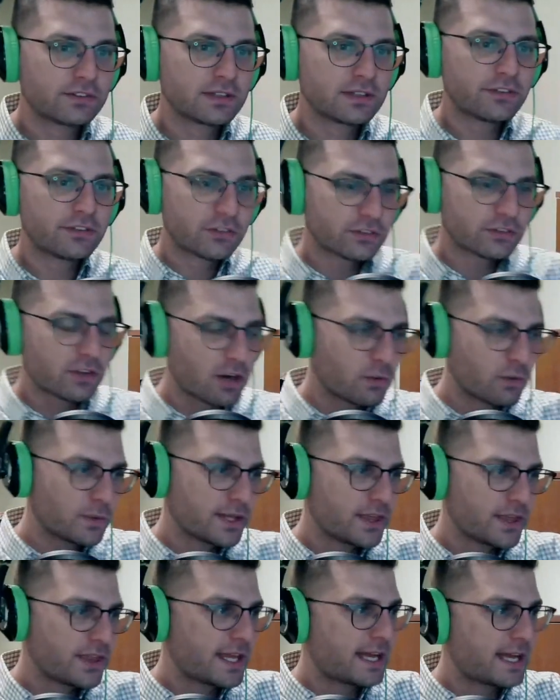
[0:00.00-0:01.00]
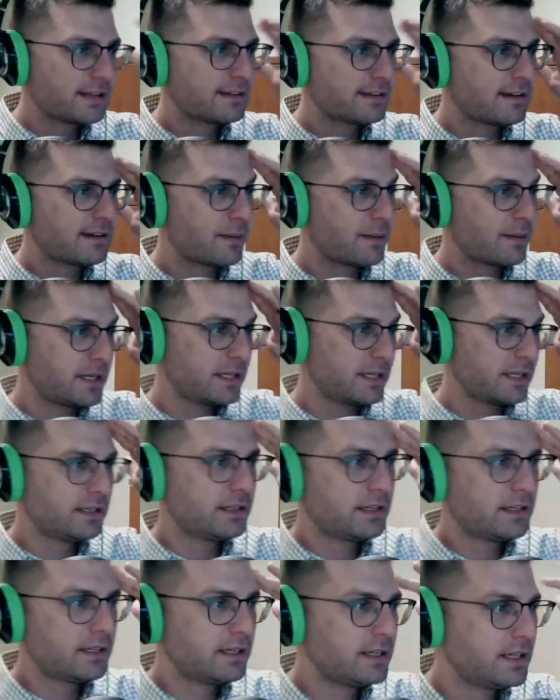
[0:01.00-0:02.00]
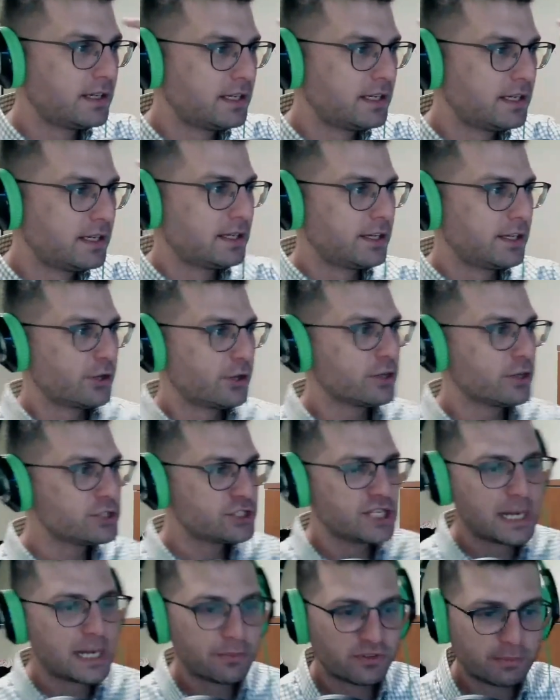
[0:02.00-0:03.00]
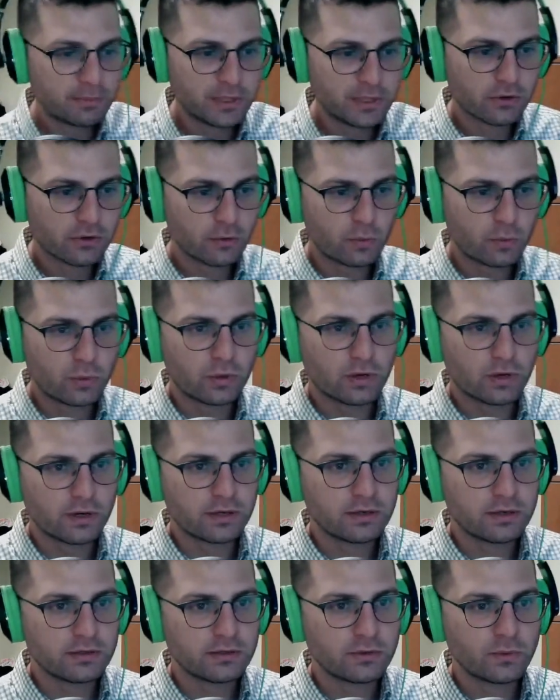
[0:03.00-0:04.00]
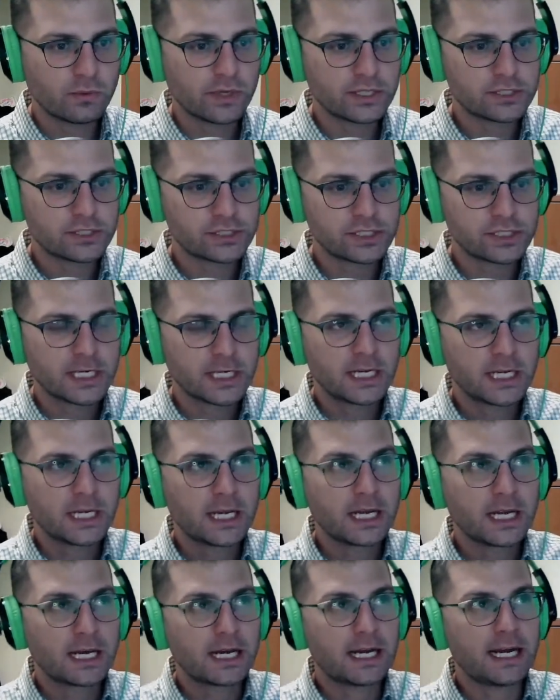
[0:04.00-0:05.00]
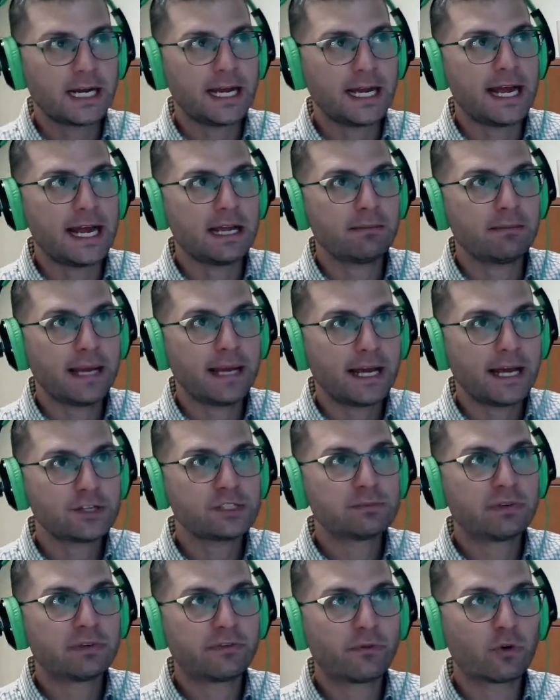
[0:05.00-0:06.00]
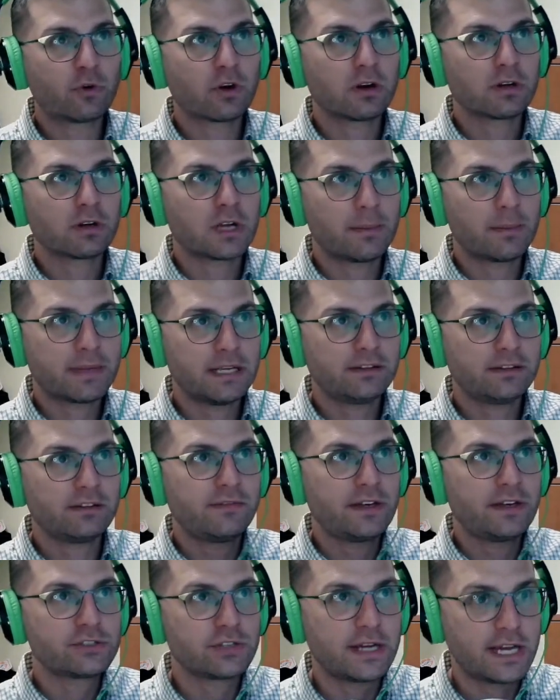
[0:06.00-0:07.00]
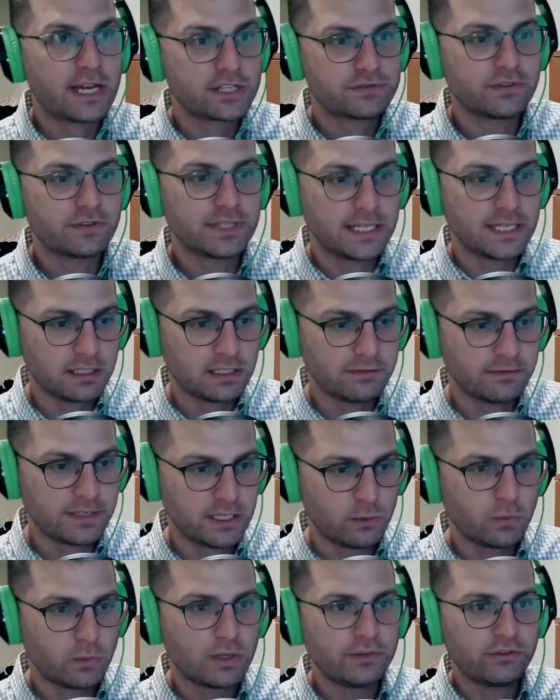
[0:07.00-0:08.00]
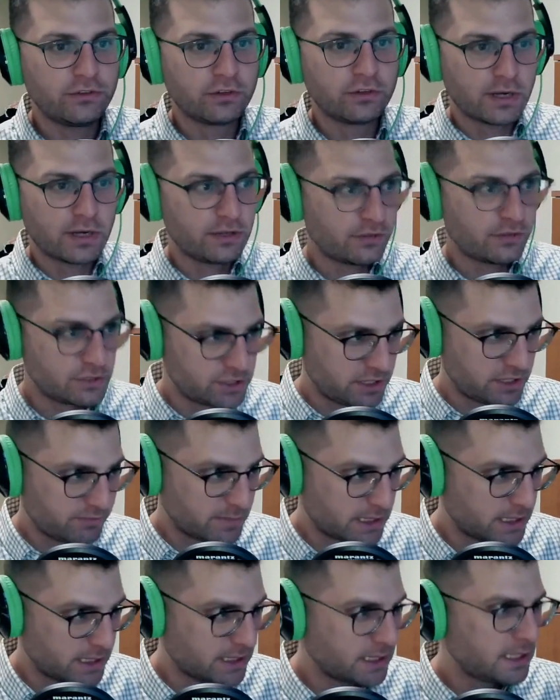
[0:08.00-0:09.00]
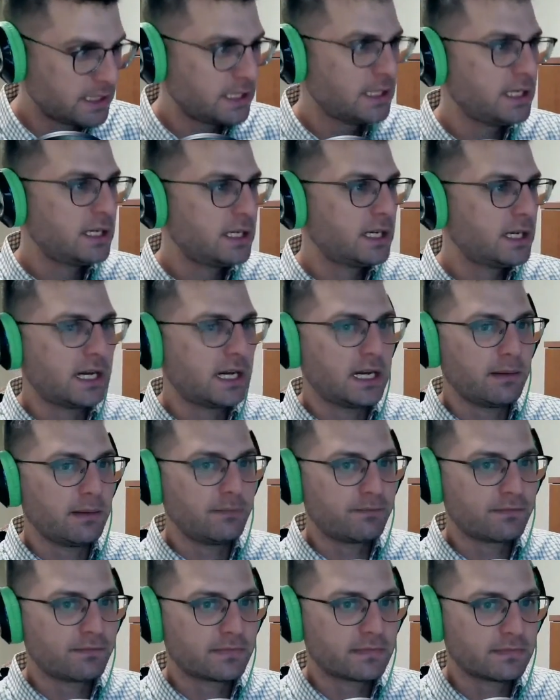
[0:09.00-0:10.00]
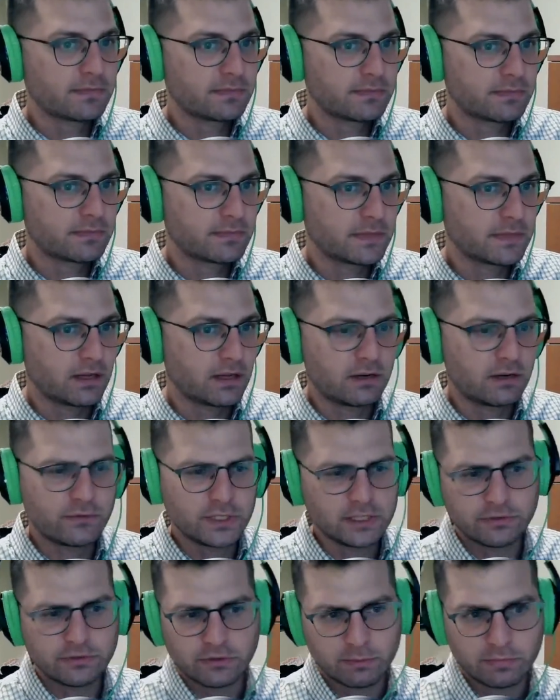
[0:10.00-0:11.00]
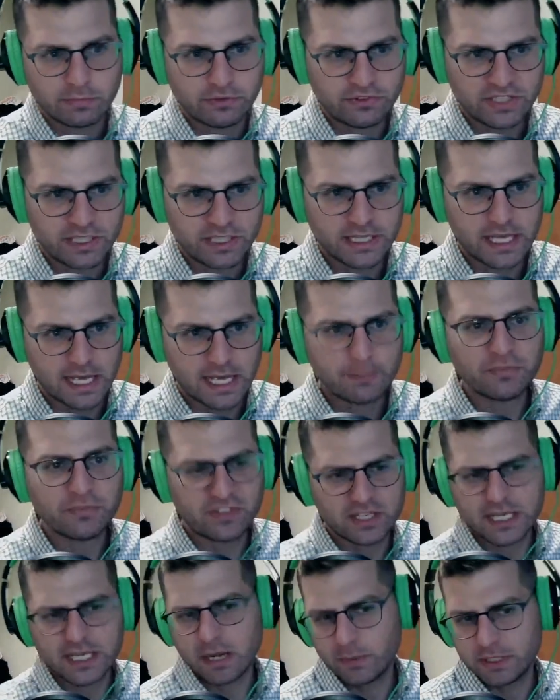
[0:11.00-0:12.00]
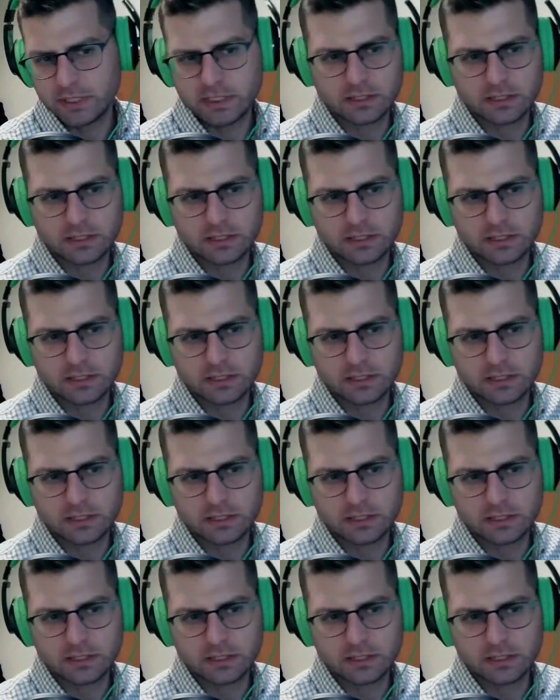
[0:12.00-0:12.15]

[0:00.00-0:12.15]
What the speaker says: start with that topic. Your James Beard Award, which I imagine before coming into Venture Asheville and Elevate was your greatest achievement. I don't know if we supersede that. I'm gonna say, yeah, we do.